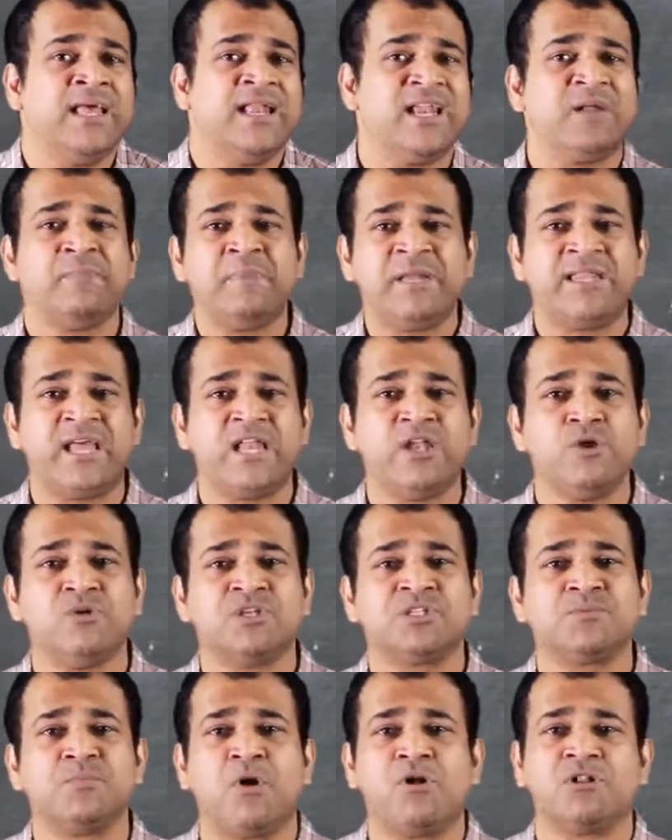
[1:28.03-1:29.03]
Let me tell you
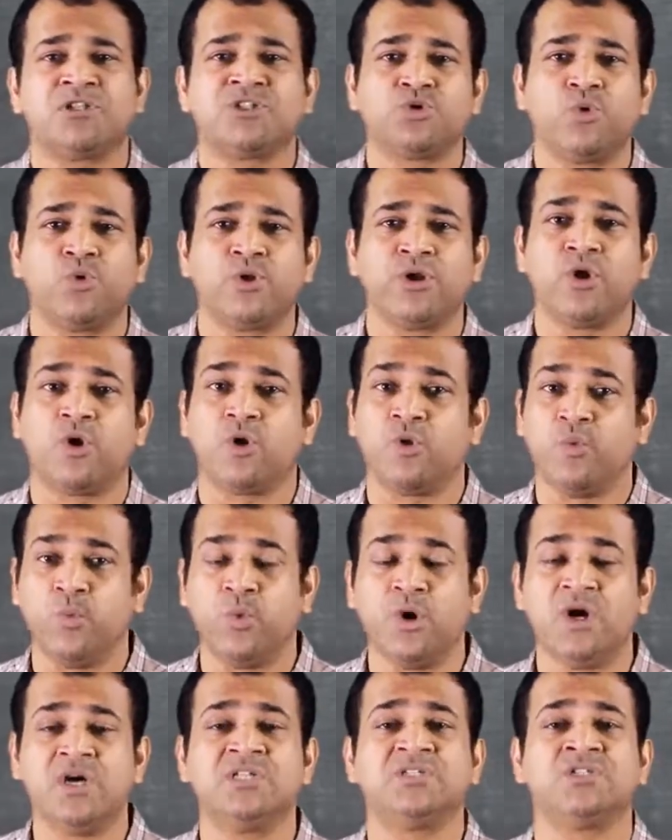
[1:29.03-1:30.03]
a small story on
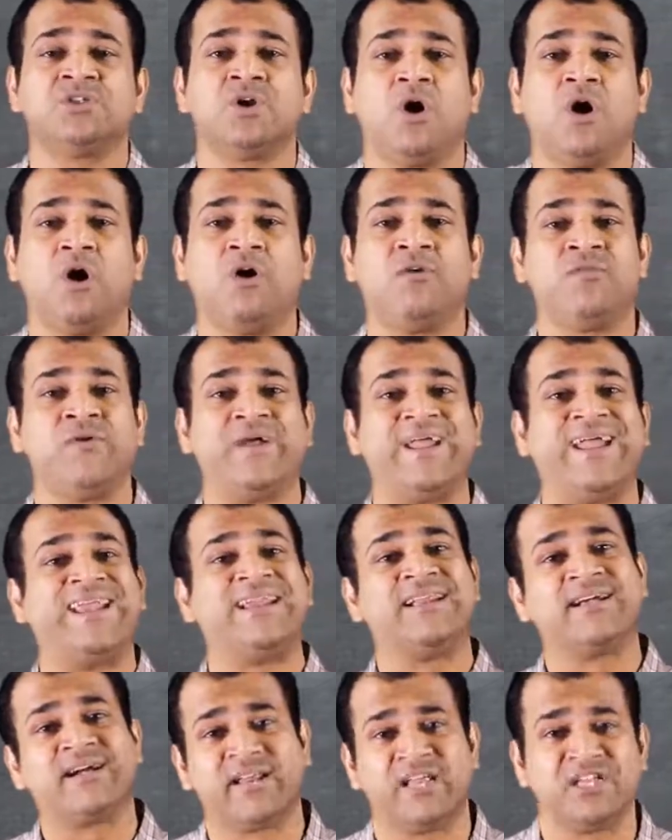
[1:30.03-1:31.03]
words of
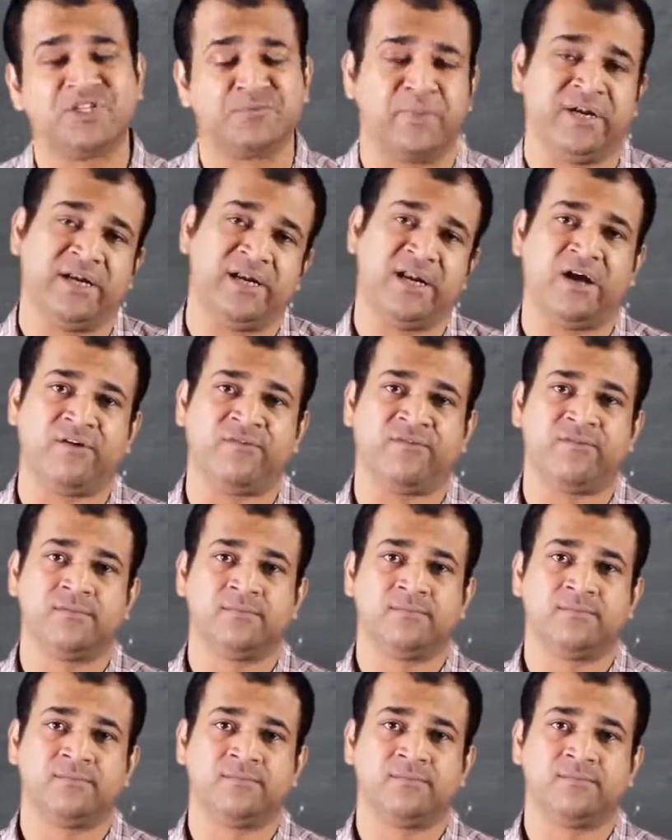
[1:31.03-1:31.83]
encouragement now.